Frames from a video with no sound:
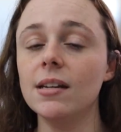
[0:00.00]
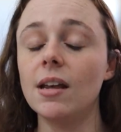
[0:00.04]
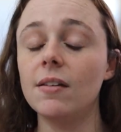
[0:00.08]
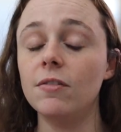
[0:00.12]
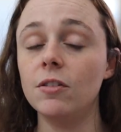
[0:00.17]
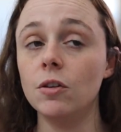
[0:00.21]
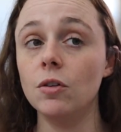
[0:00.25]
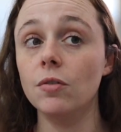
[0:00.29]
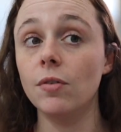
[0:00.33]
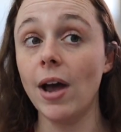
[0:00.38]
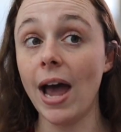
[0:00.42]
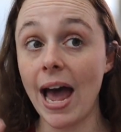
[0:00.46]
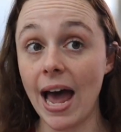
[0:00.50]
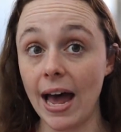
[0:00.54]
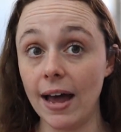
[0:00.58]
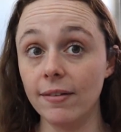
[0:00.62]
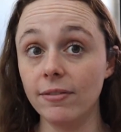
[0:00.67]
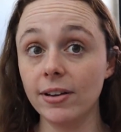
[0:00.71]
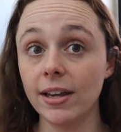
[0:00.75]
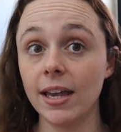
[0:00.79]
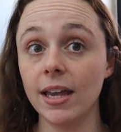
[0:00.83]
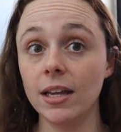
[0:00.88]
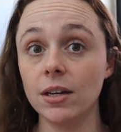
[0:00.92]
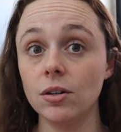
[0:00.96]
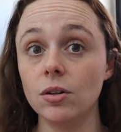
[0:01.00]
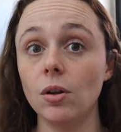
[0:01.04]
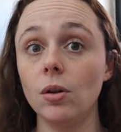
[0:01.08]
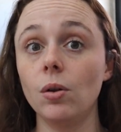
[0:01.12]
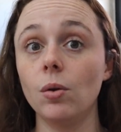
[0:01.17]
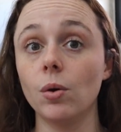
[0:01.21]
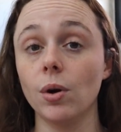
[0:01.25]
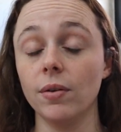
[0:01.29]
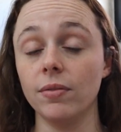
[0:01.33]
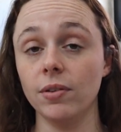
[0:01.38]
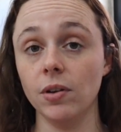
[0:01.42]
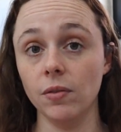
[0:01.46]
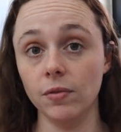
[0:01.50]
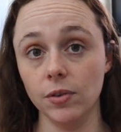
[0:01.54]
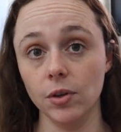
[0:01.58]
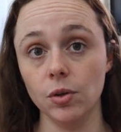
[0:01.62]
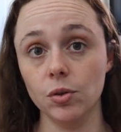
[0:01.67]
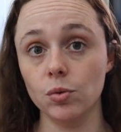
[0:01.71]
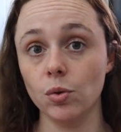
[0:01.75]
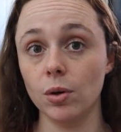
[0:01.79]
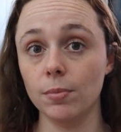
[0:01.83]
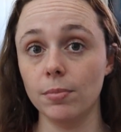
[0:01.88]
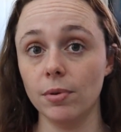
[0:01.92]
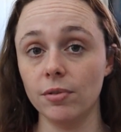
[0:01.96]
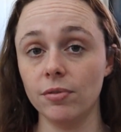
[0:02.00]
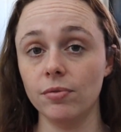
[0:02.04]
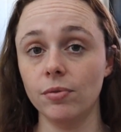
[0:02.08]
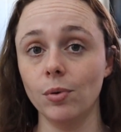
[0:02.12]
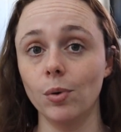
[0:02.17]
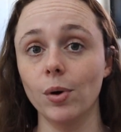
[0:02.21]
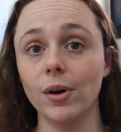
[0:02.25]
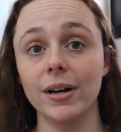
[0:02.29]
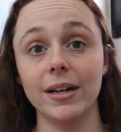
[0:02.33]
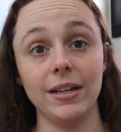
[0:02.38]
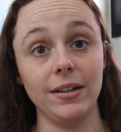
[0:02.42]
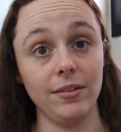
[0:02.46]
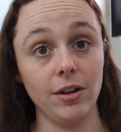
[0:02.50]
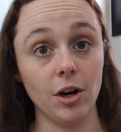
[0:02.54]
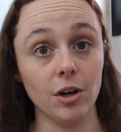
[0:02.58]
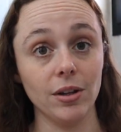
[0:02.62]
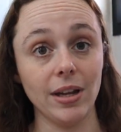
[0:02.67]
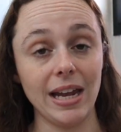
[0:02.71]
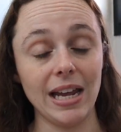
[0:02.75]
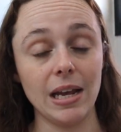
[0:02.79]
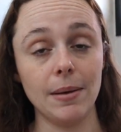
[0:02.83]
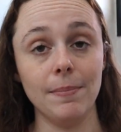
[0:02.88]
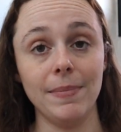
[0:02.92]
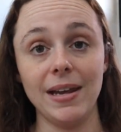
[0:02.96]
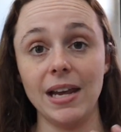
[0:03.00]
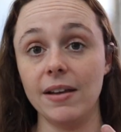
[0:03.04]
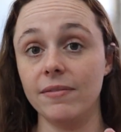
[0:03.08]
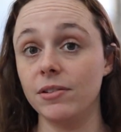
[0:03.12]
If you have a Kindle or if you've used one before and you're like me,